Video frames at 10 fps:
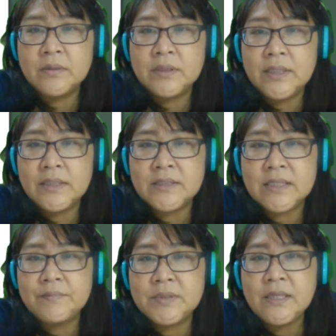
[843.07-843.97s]
Then the
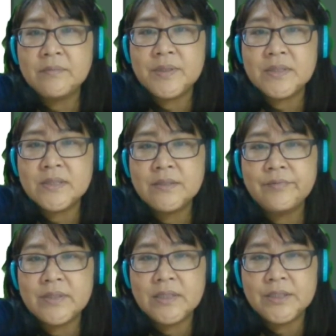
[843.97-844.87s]
subject, personal
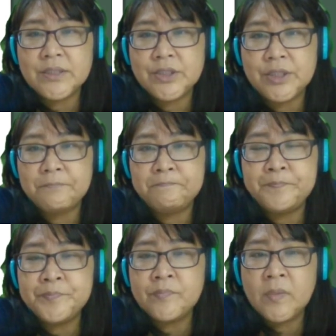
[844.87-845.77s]
relationship.
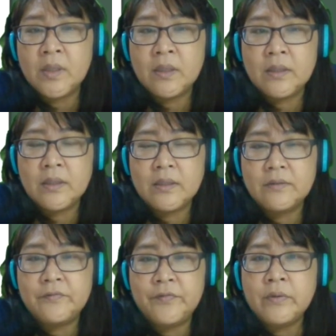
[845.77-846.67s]

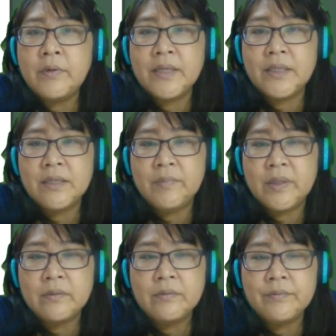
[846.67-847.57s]
For an
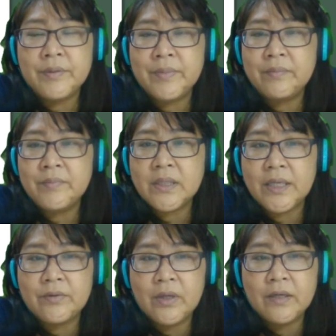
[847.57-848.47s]
email, remember
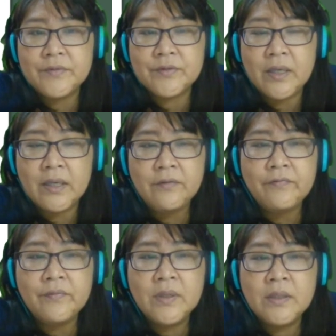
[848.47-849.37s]
that you have to
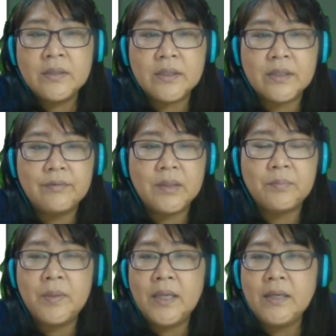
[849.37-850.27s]
have the
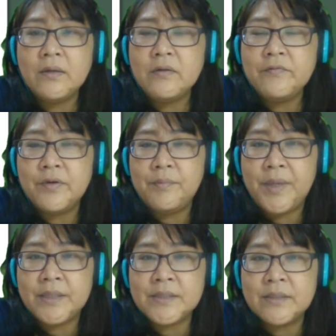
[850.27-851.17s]
correct plan or
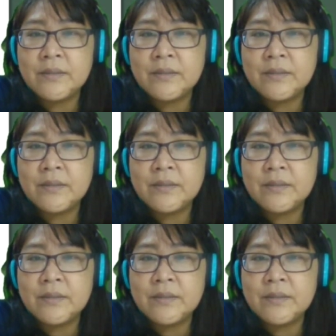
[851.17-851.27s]
format.